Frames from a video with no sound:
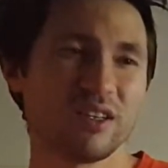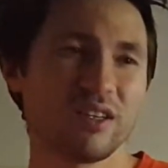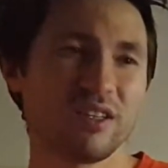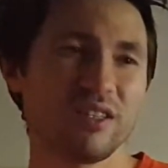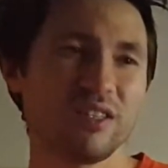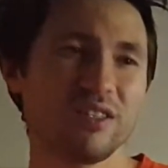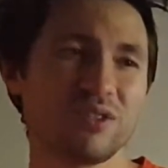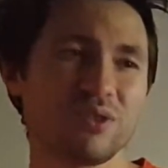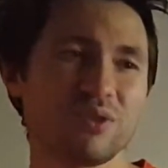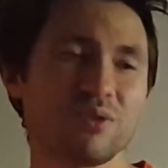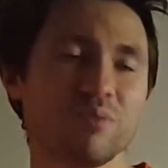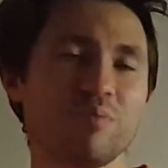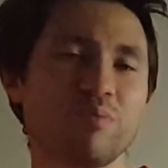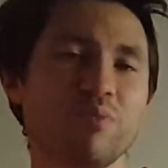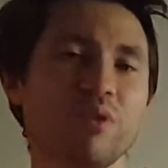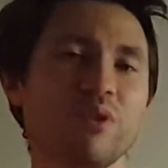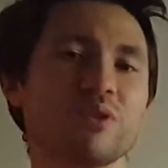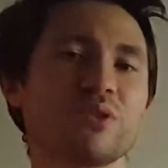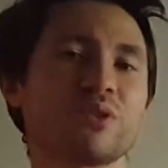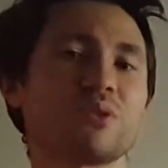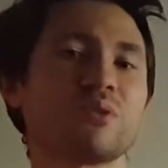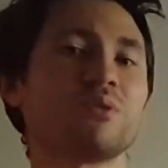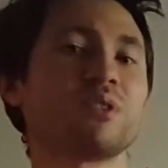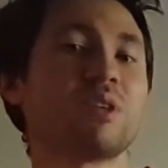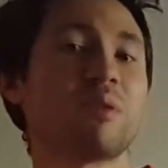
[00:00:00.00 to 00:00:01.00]
is
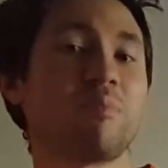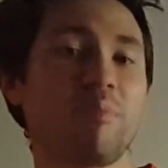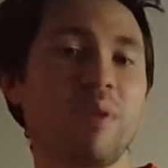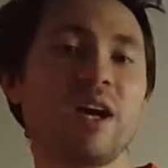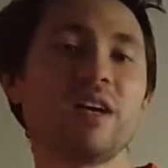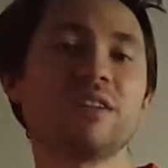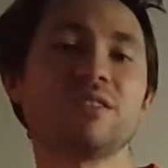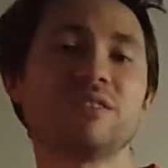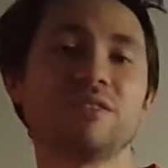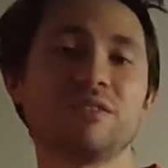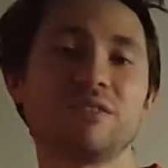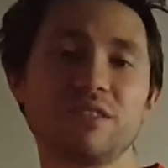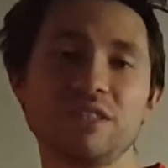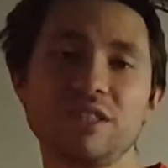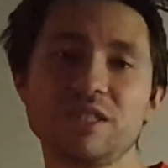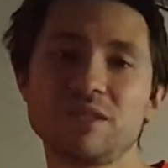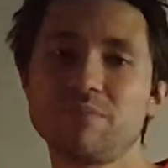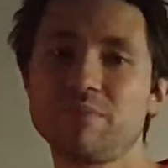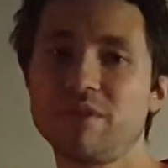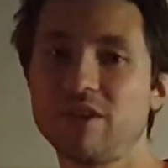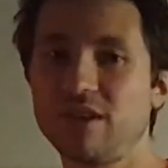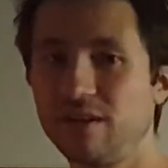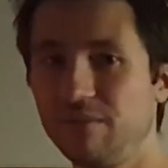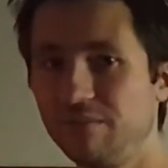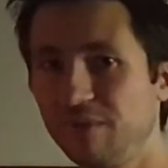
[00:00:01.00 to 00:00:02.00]
supposed to depend on these
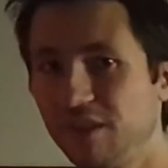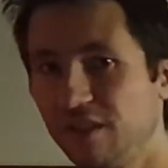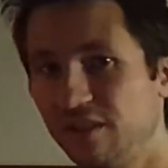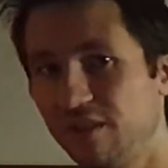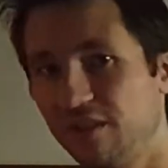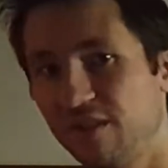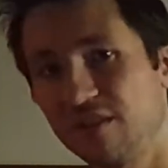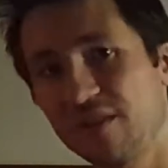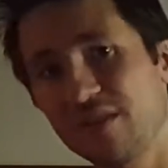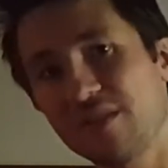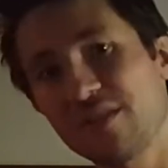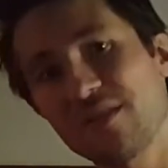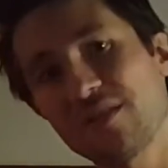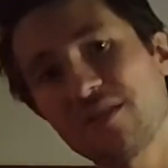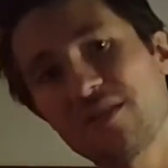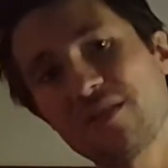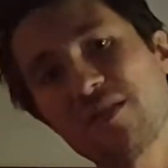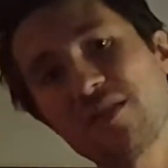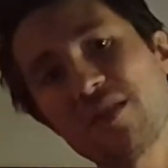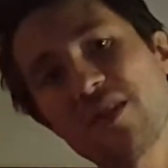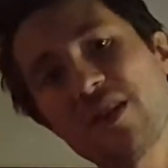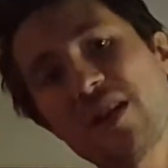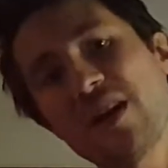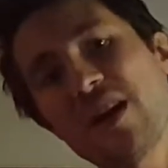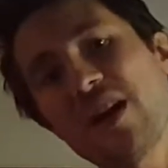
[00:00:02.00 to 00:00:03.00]
parameters.
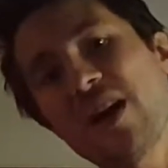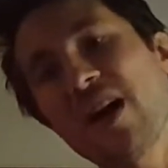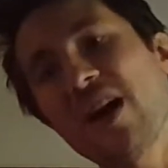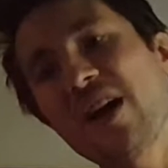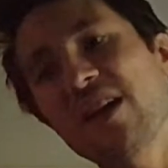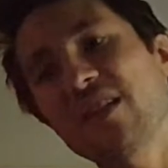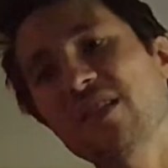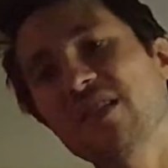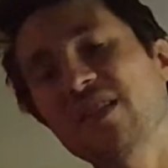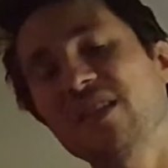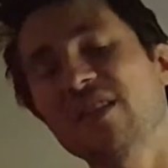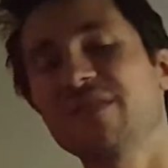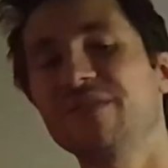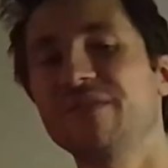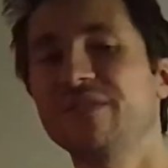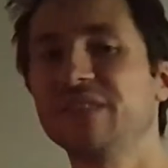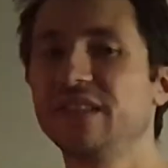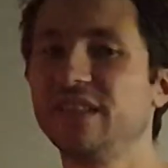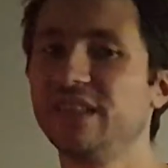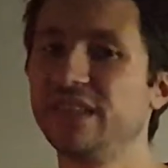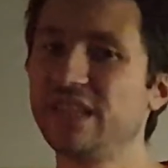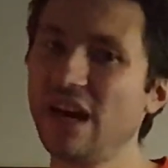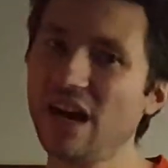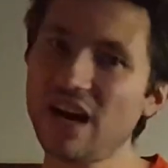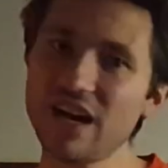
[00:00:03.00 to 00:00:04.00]
And if
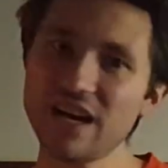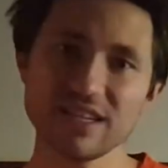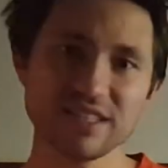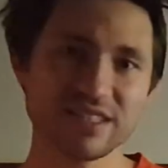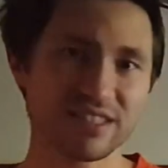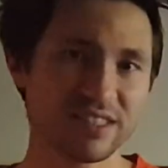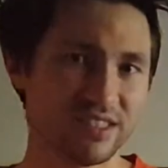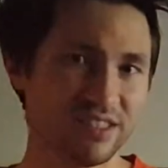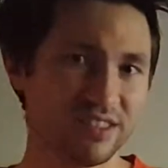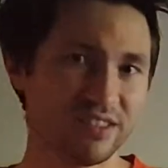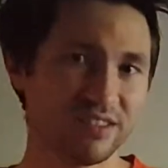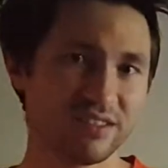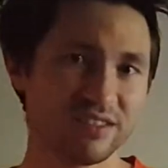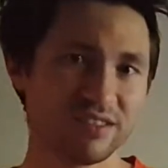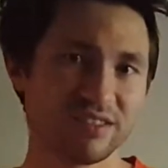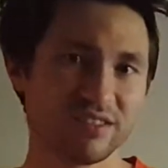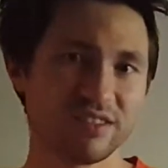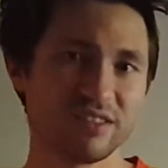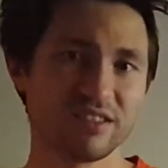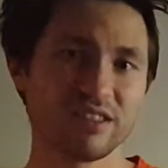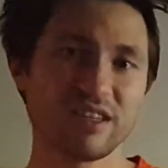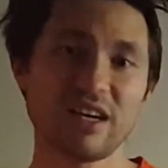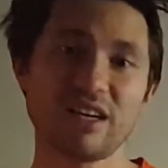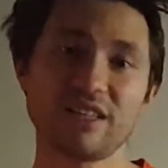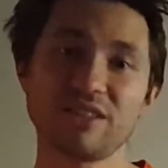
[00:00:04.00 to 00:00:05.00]
it doesn't
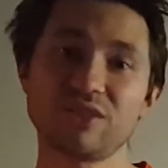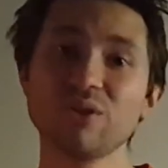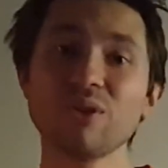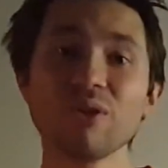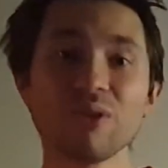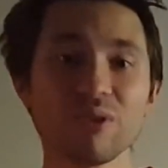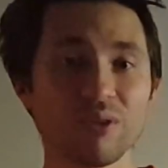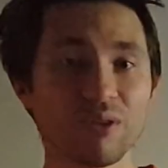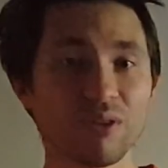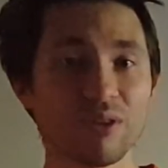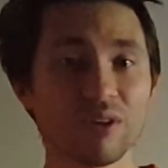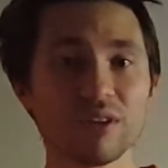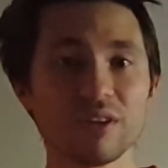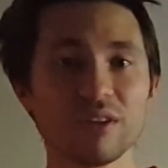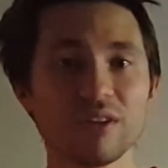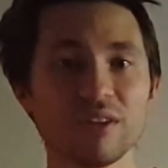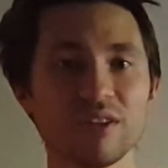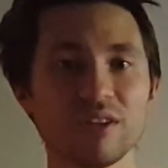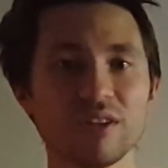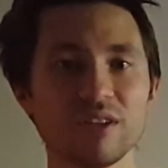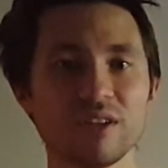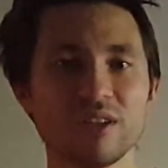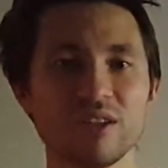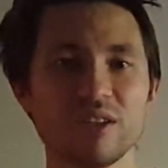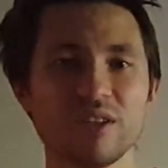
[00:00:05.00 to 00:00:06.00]
at all,
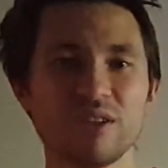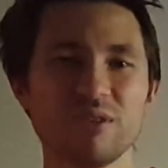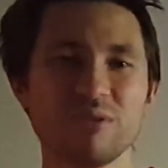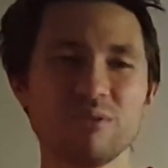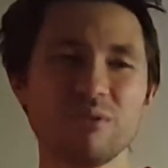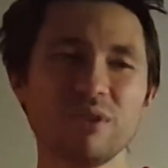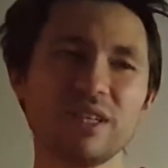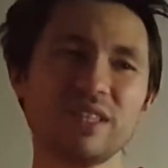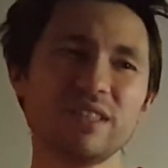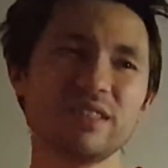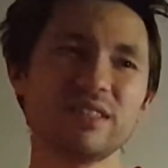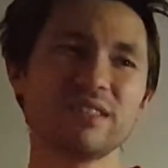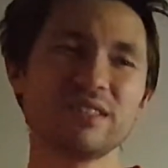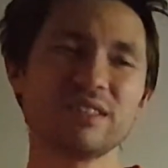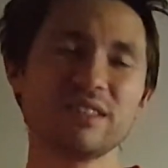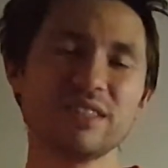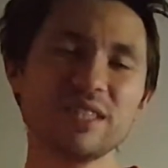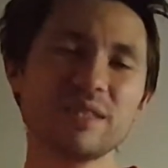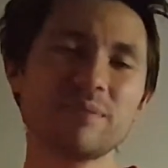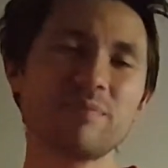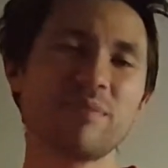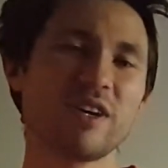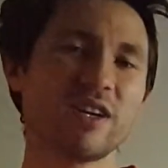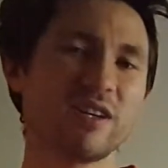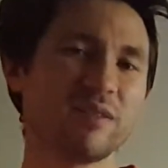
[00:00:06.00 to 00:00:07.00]
well,
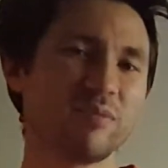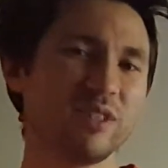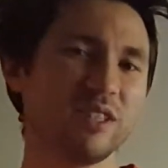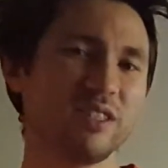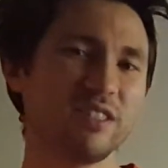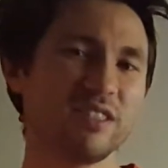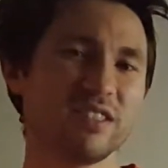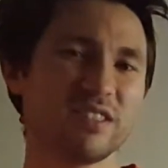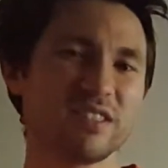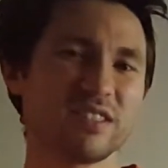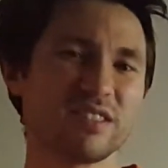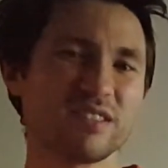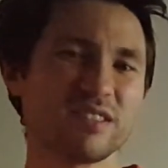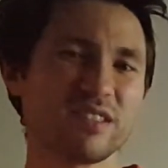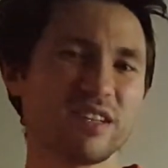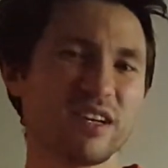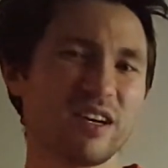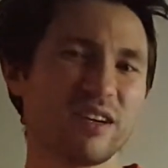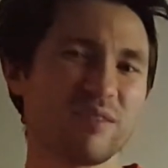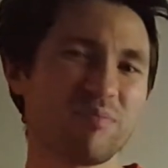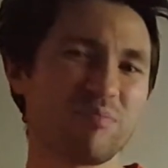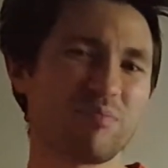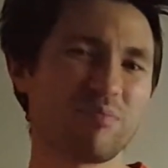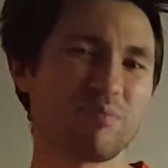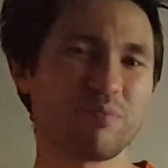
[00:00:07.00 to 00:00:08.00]
these parameters
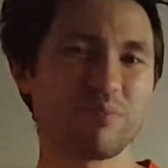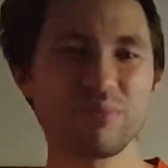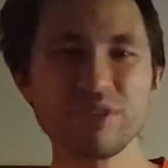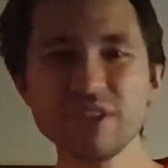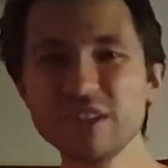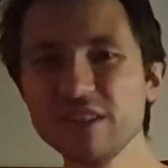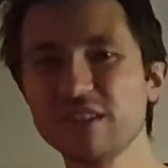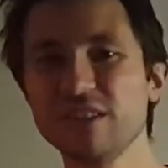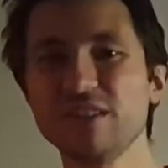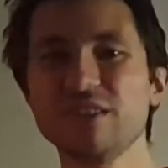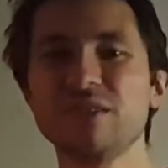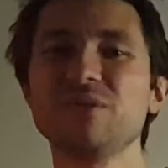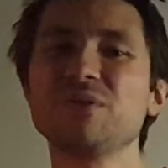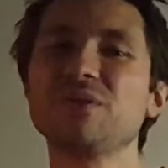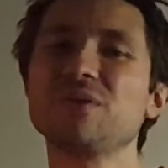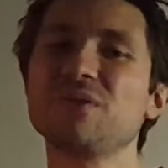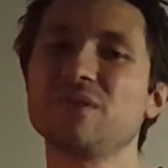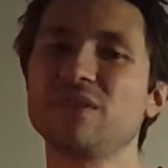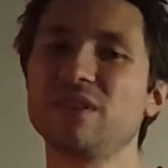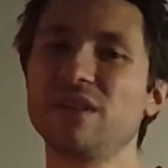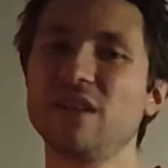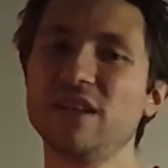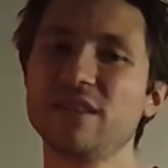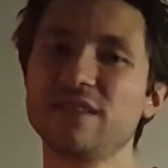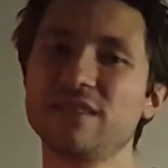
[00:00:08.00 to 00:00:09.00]
are pretty
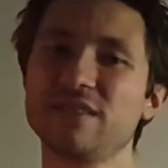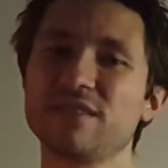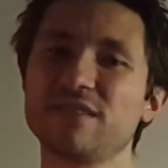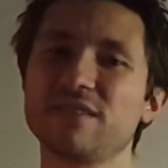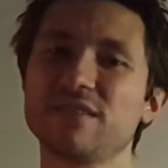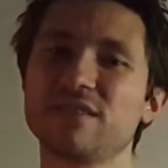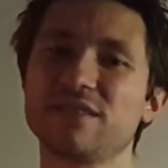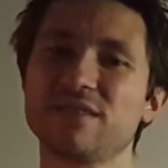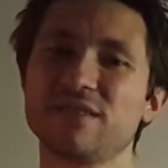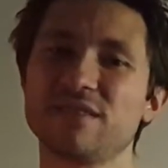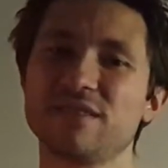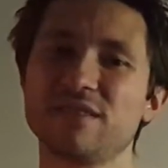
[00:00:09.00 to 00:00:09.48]
useless.